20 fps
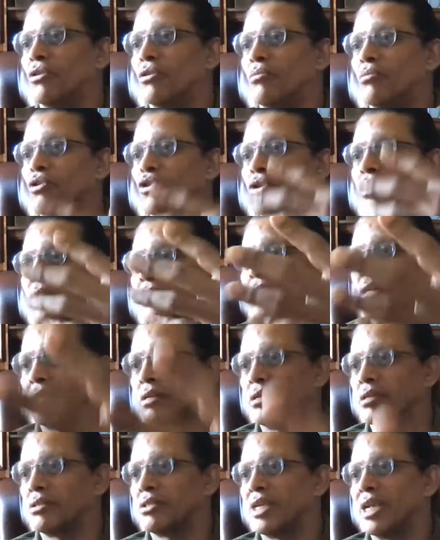motion
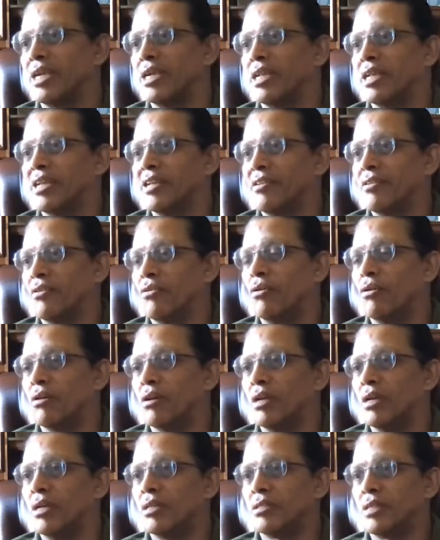chanting, or
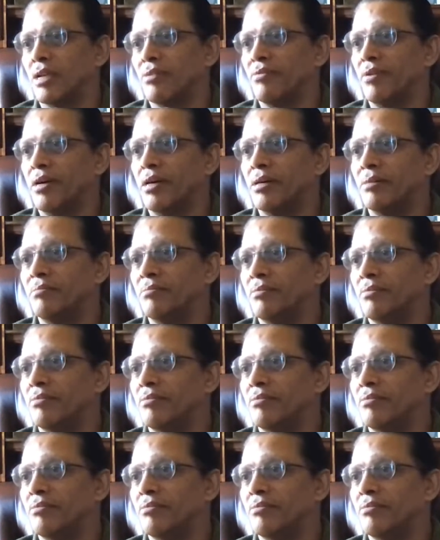Sarvam.